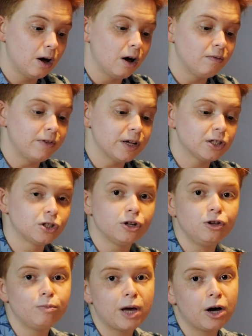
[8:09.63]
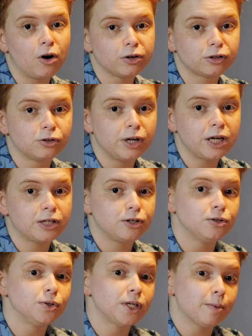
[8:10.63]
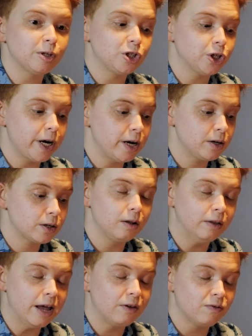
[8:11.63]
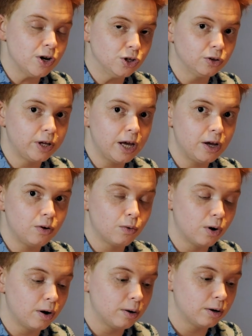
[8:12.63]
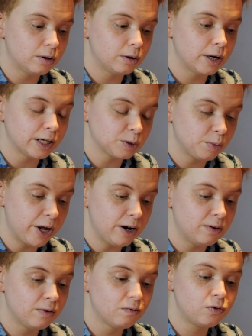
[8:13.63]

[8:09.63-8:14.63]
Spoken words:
of this, so you may also need to demonstrate, like visually or explain.